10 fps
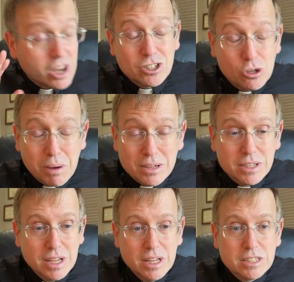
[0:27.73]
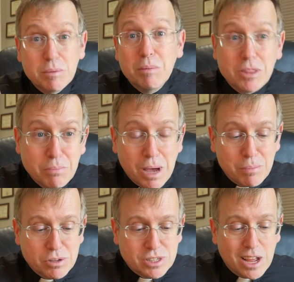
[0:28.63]
you about something about the
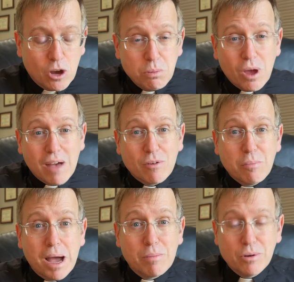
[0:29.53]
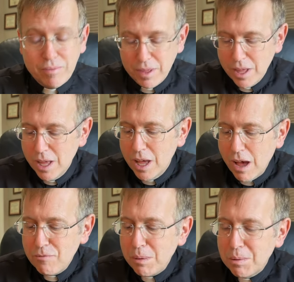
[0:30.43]
Bibles, and I hope you have a Bible.
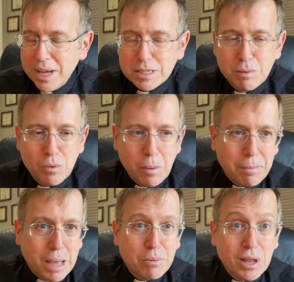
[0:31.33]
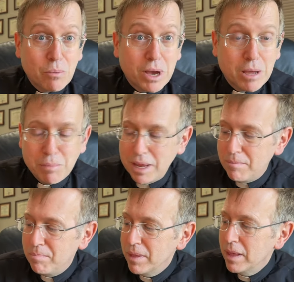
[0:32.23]
Often people ask me what Bible I
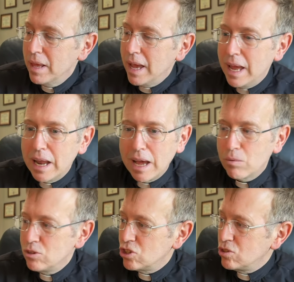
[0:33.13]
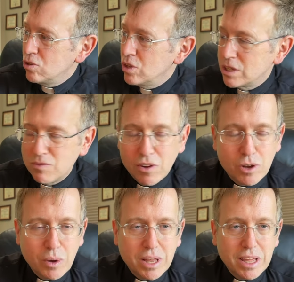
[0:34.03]
recommend, and I will just do this very
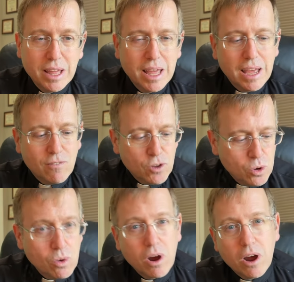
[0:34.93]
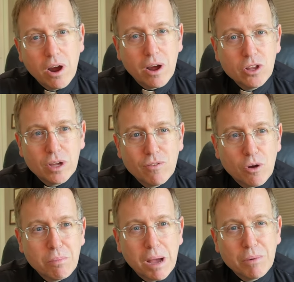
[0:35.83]
quickly. If you are looking for a
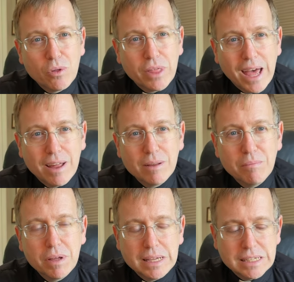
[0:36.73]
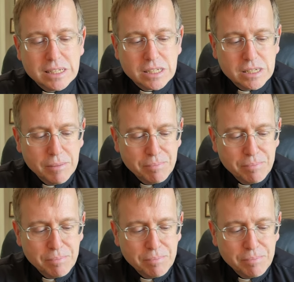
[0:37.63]
Bible that is